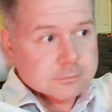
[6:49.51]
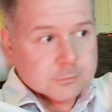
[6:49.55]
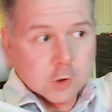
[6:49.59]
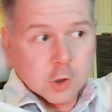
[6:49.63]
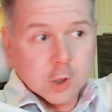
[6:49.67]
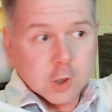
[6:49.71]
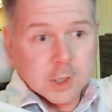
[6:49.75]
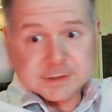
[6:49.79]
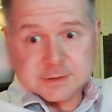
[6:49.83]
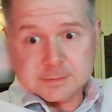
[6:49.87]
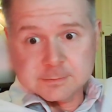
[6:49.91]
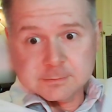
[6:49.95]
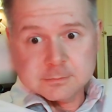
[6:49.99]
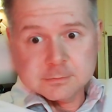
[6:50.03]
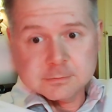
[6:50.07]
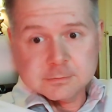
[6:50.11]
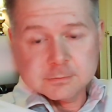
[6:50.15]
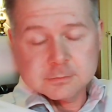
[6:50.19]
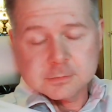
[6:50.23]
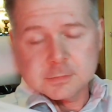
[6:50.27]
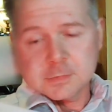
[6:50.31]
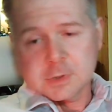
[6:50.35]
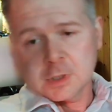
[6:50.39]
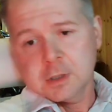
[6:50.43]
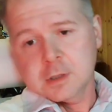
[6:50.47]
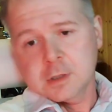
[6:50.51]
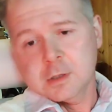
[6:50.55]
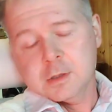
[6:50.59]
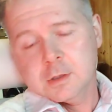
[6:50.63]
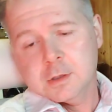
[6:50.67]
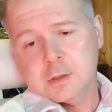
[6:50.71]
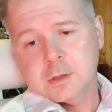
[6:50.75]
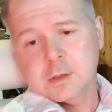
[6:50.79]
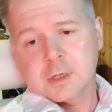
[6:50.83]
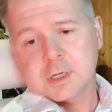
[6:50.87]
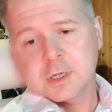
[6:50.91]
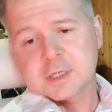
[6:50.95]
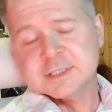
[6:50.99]
Awesome.
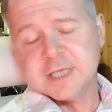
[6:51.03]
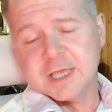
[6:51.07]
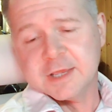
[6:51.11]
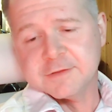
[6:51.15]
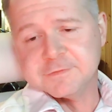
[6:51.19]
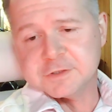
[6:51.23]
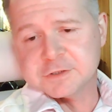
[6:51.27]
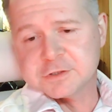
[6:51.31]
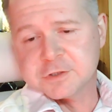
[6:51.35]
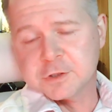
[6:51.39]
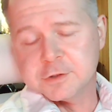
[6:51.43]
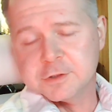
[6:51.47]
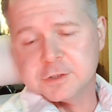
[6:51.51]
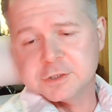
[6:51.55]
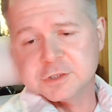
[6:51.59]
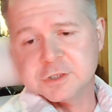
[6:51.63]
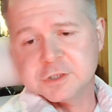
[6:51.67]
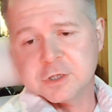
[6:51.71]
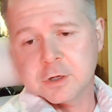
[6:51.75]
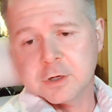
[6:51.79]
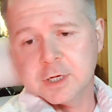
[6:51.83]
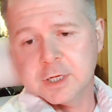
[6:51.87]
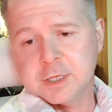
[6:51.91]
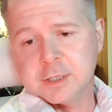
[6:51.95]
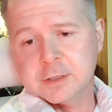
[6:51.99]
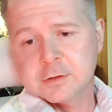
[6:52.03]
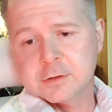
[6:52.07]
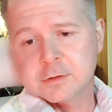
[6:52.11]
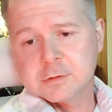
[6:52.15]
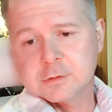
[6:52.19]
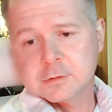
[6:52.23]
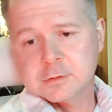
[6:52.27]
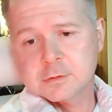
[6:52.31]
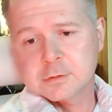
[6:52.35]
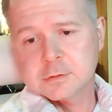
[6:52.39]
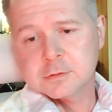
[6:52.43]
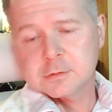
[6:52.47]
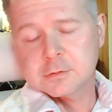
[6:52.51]
Because now you've just heard the jury.
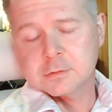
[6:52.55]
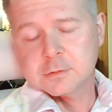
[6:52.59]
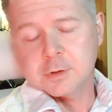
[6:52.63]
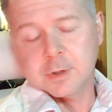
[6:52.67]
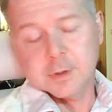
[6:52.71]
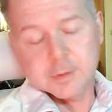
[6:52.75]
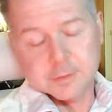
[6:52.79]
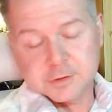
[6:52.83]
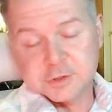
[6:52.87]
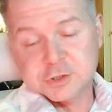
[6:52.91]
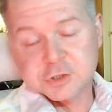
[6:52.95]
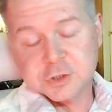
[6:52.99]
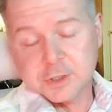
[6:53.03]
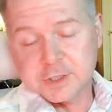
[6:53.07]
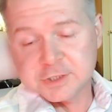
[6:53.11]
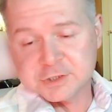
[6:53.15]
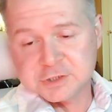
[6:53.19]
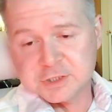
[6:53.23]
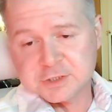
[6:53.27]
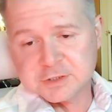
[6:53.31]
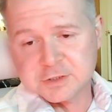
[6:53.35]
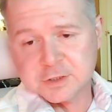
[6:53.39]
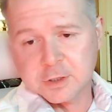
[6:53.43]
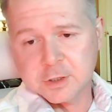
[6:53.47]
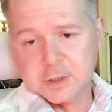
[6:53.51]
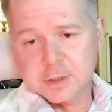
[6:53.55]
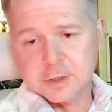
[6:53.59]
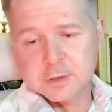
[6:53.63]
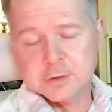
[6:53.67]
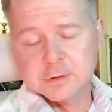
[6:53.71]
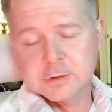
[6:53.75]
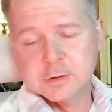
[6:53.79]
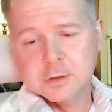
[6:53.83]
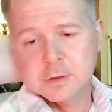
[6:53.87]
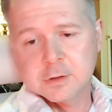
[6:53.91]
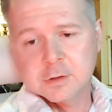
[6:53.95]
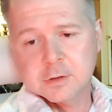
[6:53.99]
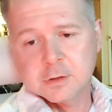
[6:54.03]
Uh, the has just heard
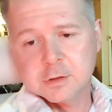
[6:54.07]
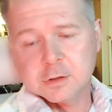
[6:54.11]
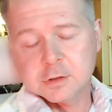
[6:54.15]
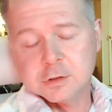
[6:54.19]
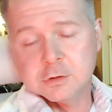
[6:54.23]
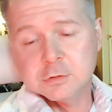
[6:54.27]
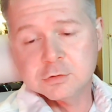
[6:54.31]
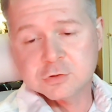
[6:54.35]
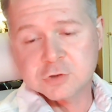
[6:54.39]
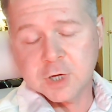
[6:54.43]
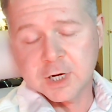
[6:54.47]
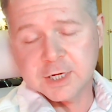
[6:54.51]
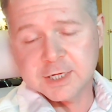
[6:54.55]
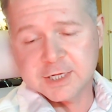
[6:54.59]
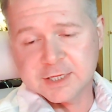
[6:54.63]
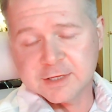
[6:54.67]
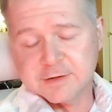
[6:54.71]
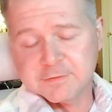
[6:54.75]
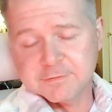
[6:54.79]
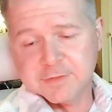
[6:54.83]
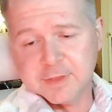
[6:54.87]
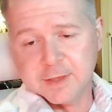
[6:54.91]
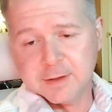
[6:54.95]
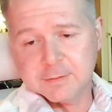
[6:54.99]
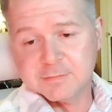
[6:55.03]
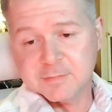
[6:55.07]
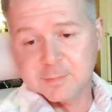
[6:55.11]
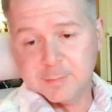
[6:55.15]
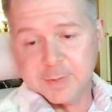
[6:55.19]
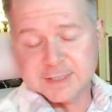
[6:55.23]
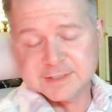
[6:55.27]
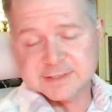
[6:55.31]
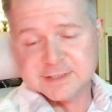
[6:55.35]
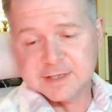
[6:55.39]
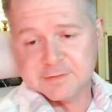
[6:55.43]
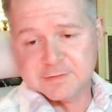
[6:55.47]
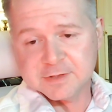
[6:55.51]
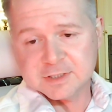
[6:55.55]
you trying to give them the
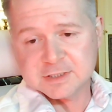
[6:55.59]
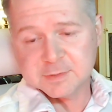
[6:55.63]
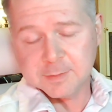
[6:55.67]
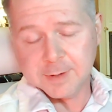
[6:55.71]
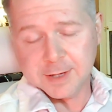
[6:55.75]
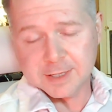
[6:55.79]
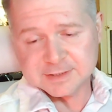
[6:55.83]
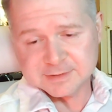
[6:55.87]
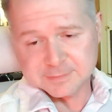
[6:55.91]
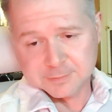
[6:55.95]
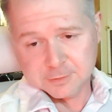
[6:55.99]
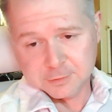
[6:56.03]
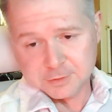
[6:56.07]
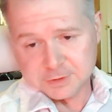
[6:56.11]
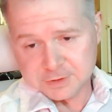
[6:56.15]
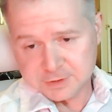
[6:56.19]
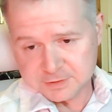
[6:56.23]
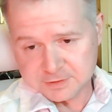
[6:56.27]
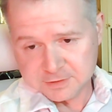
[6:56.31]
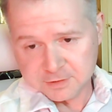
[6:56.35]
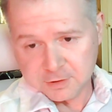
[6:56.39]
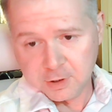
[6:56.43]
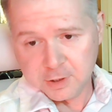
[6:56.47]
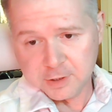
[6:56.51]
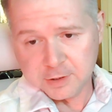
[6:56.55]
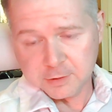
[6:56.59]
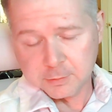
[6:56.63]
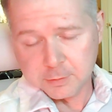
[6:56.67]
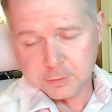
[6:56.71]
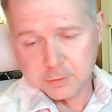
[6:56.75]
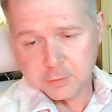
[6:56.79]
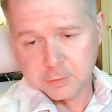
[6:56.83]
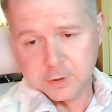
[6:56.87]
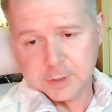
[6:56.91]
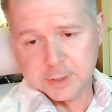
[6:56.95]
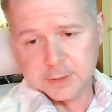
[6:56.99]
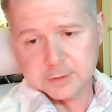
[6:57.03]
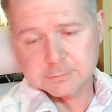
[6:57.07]
best evidence possible, which is an audio
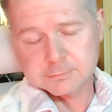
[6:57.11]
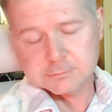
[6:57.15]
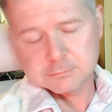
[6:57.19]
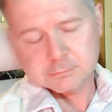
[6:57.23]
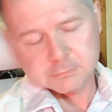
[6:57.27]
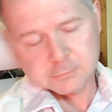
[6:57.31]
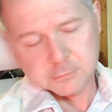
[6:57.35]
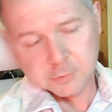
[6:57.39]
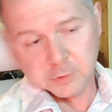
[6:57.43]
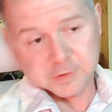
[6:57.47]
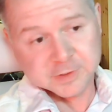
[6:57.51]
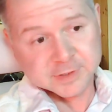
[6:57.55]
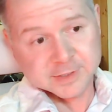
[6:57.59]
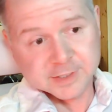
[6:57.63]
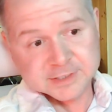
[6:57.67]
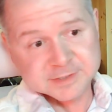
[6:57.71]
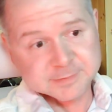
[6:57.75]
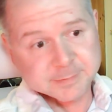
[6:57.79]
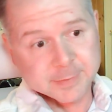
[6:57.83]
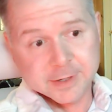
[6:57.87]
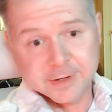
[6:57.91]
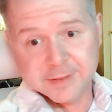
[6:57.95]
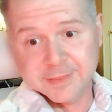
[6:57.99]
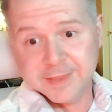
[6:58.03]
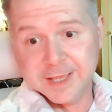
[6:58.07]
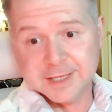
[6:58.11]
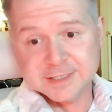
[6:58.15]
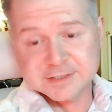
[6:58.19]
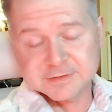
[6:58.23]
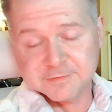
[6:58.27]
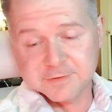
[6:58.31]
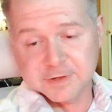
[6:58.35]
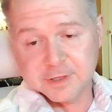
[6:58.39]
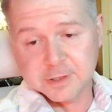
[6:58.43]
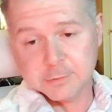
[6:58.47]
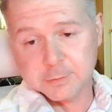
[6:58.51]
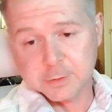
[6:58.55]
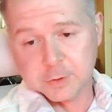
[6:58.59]
recording. The only thing that's better than that is a
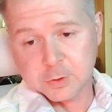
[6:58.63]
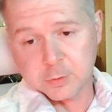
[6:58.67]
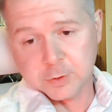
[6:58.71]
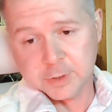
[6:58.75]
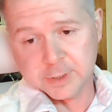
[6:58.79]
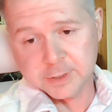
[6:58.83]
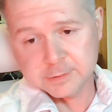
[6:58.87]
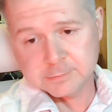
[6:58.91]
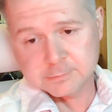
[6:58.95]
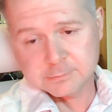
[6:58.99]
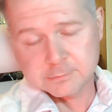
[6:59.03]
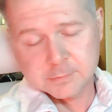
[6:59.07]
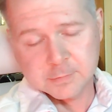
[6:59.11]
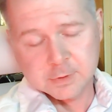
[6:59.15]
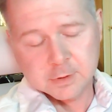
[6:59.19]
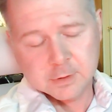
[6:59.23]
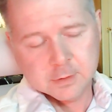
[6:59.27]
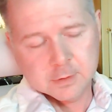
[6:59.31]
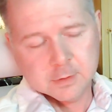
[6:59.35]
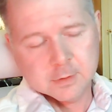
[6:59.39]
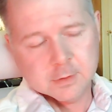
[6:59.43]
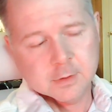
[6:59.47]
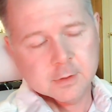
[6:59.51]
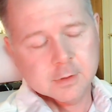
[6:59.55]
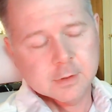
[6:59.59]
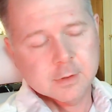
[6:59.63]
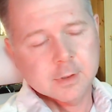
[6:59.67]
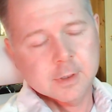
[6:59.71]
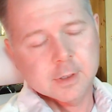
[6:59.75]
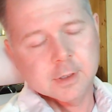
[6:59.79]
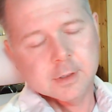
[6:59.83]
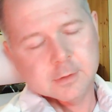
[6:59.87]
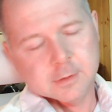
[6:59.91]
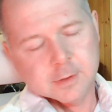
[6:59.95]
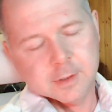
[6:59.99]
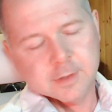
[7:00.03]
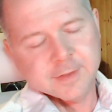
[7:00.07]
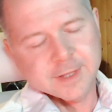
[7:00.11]
video recording, uh,
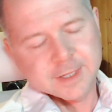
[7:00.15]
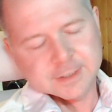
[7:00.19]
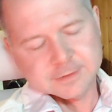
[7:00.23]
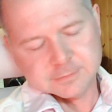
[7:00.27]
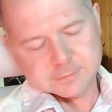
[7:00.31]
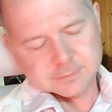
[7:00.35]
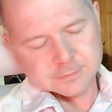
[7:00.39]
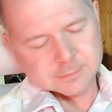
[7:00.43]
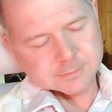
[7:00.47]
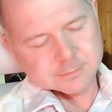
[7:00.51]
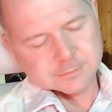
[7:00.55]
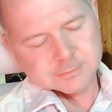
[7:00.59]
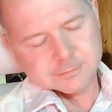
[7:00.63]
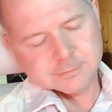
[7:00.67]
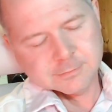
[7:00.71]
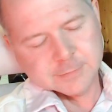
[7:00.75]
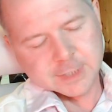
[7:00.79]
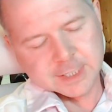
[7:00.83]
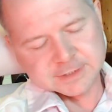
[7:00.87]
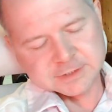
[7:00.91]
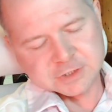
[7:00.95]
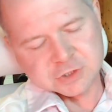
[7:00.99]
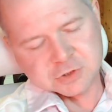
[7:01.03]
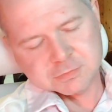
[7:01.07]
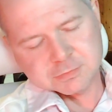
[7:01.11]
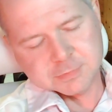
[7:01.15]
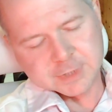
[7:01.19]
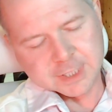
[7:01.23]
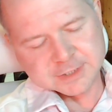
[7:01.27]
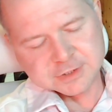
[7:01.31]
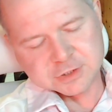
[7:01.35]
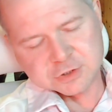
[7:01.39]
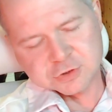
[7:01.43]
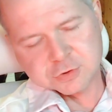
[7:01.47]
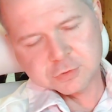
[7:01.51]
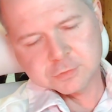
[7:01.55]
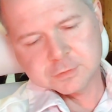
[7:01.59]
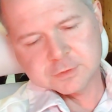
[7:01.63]
and that that's a that's a
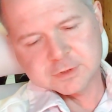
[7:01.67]
true